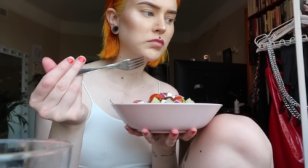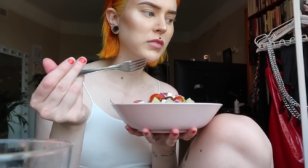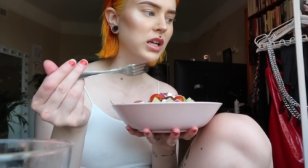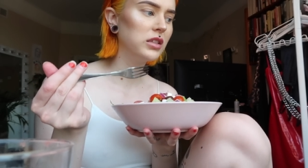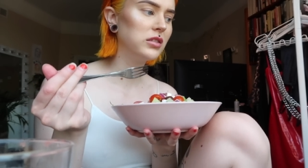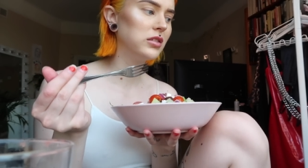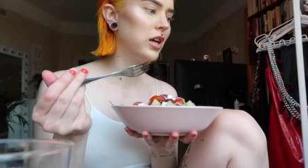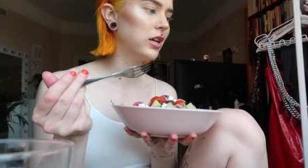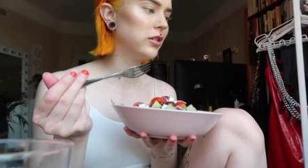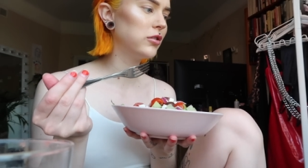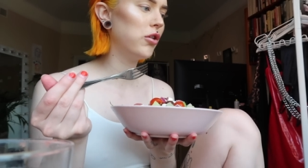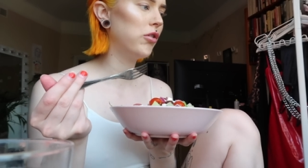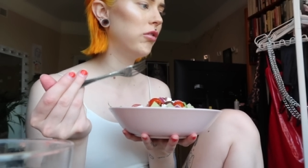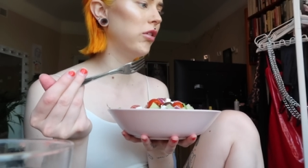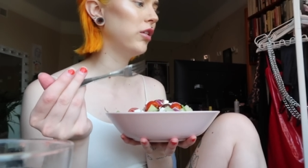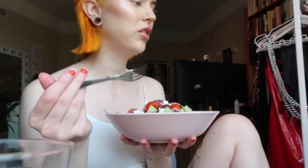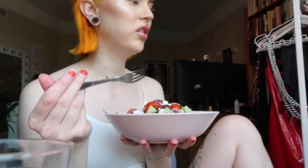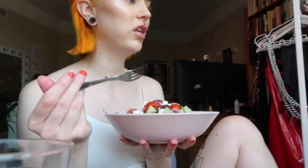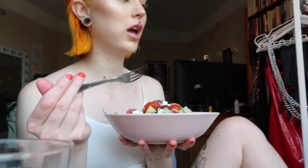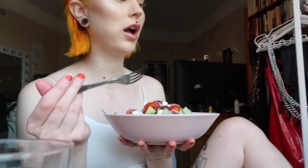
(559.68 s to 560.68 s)
It's like the
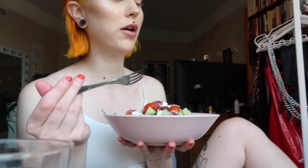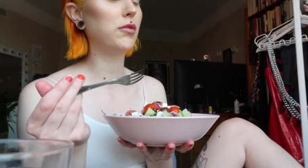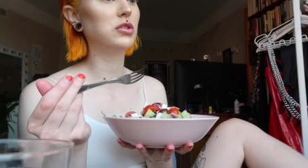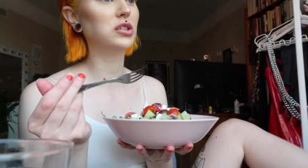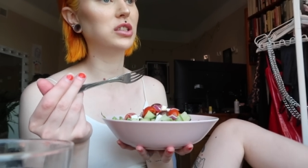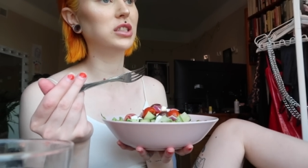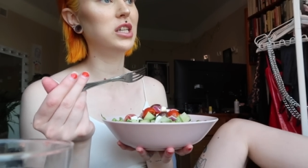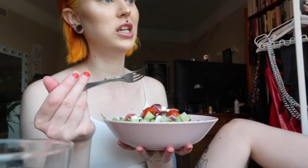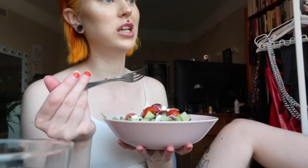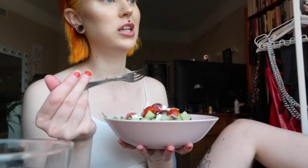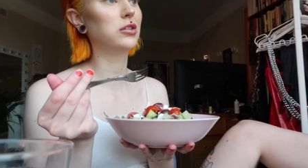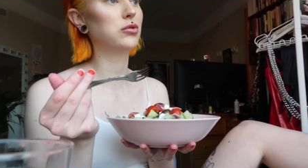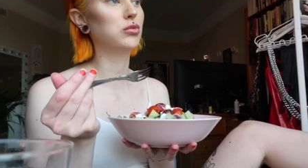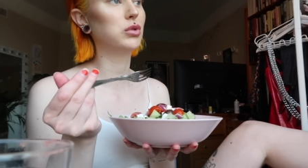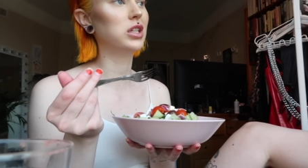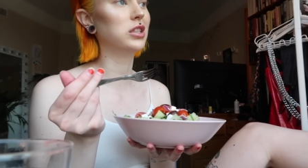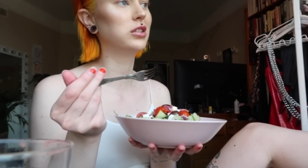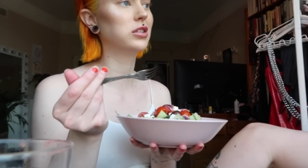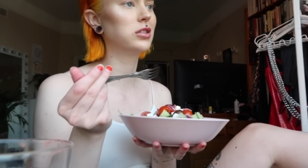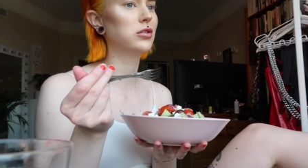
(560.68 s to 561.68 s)
only thing I want to eat
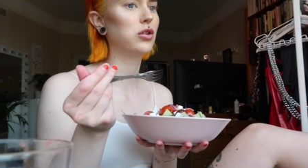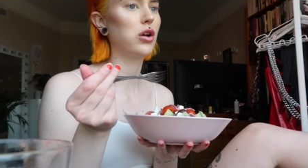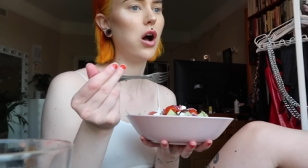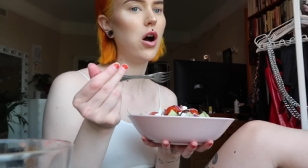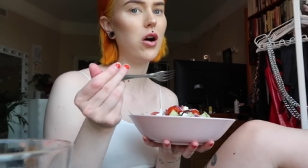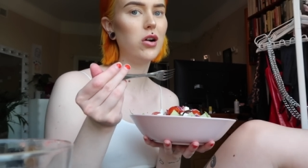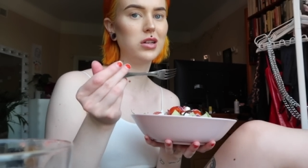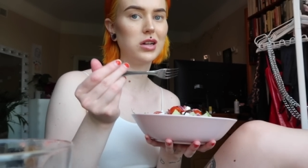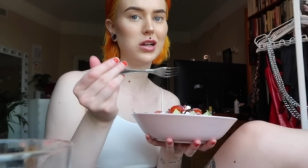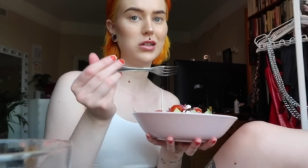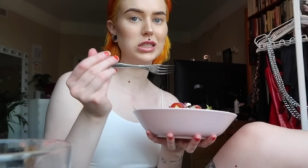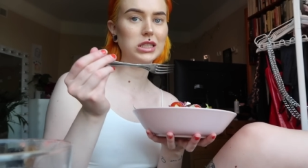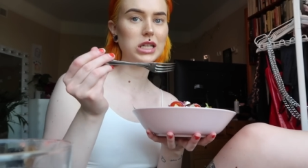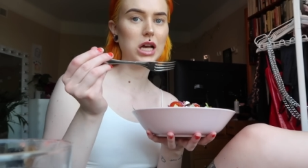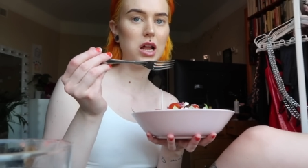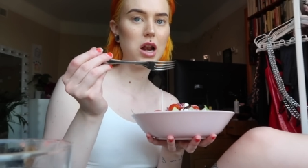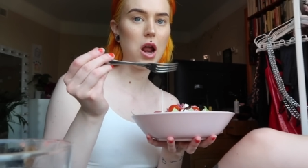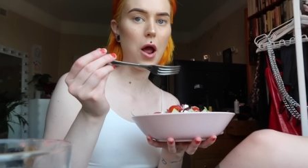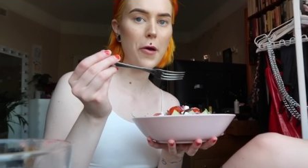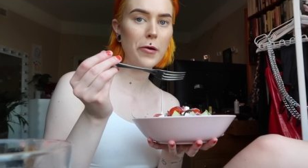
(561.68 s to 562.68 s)
when it's hot
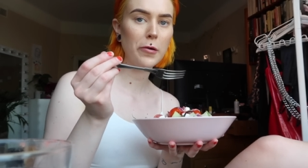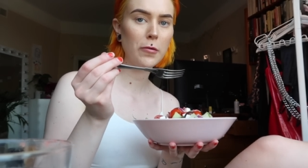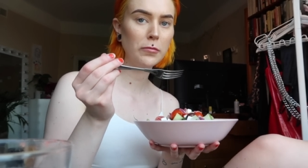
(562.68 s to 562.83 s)
outside.